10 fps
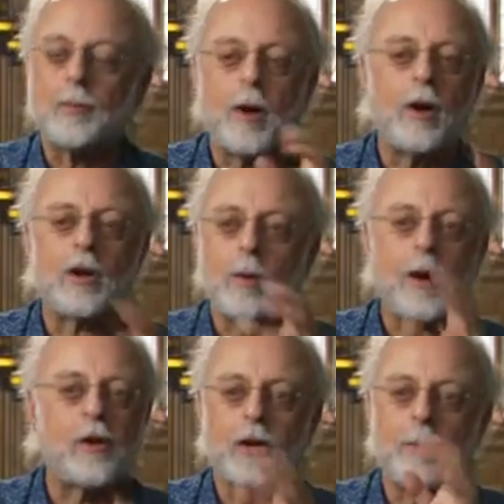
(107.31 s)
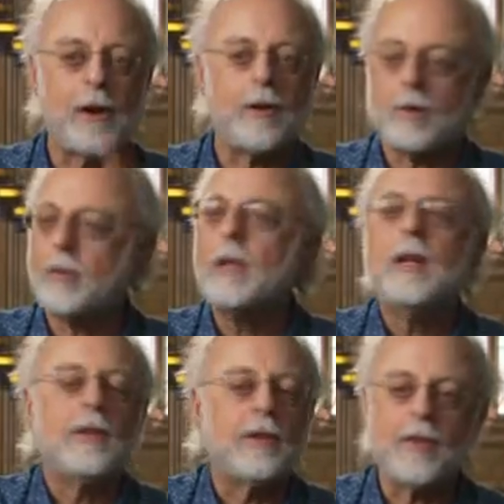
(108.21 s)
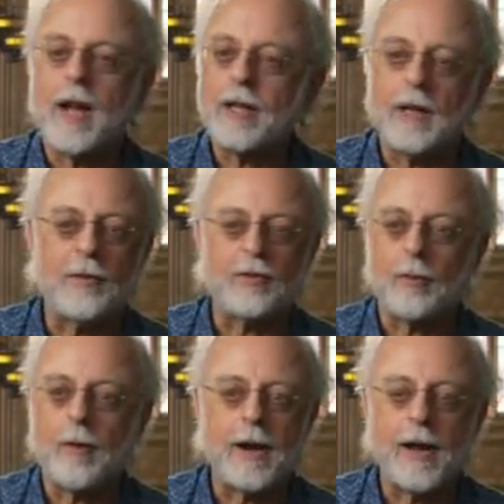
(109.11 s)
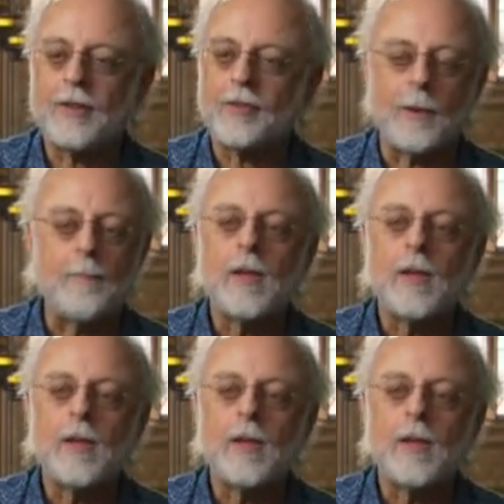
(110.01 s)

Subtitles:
particle does not give us the right answer.